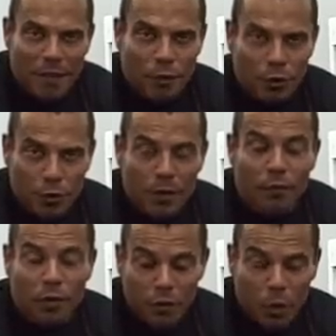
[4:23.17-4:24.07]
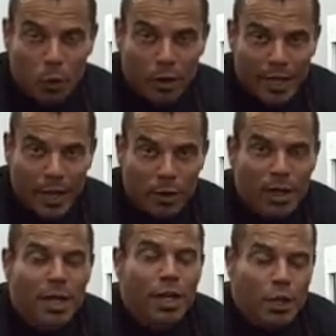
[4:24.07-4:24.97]
if you were doing it for a real workout,
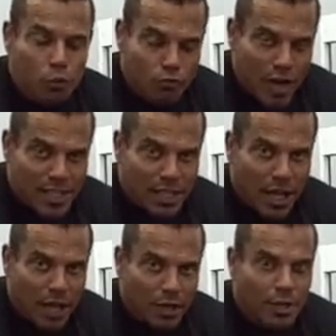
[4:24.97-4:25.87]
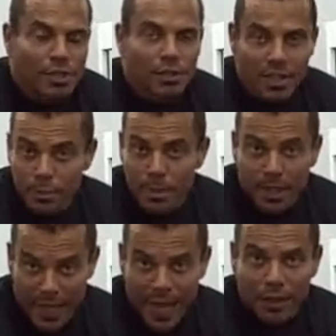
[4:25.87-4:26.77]
rest longer so that you'd be
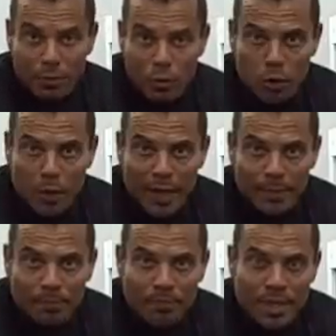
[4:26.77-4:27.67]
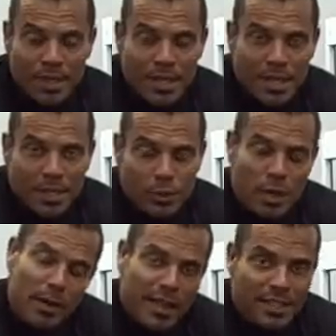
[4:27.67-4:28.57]
able to handle more weight. So
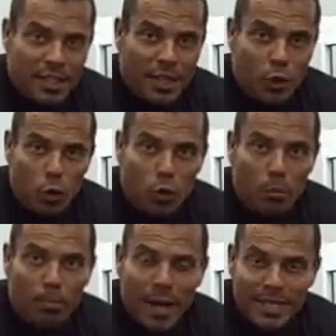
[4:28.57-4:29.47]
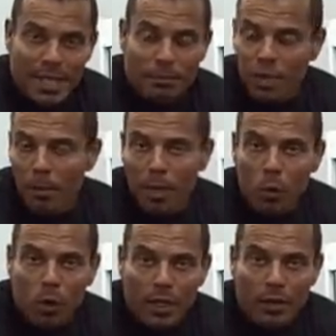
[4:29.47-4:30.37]
anyway, that's a cool bicep
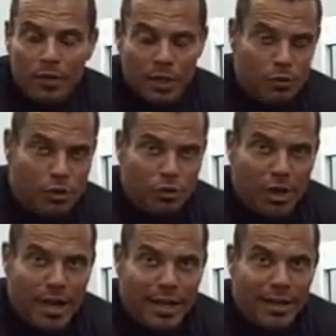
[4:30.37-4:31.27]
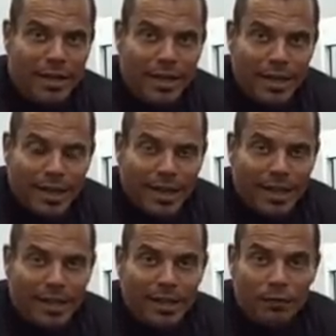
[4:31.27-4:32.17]
dumbbell workout that you can try.
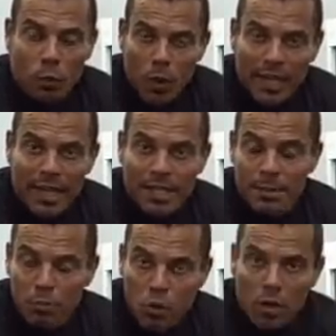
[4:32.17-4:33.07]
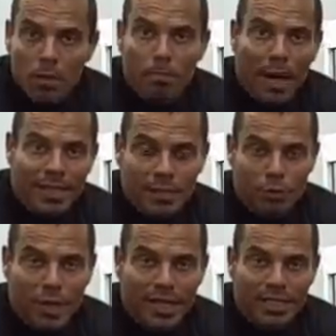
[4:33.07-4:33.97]
And if you want to get some more bicep
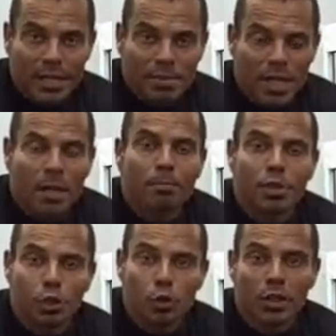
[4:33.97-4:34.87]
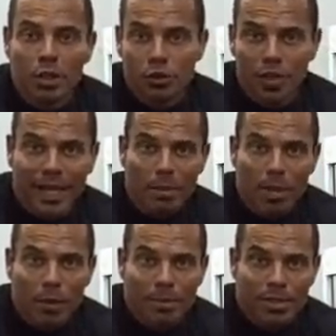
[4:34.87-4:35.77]
training tips, be sure to go check out
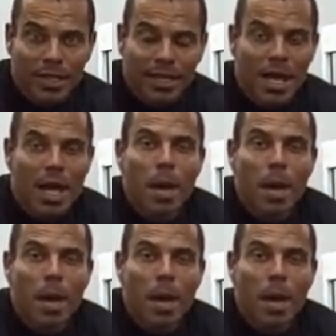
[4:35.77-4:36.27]
my website,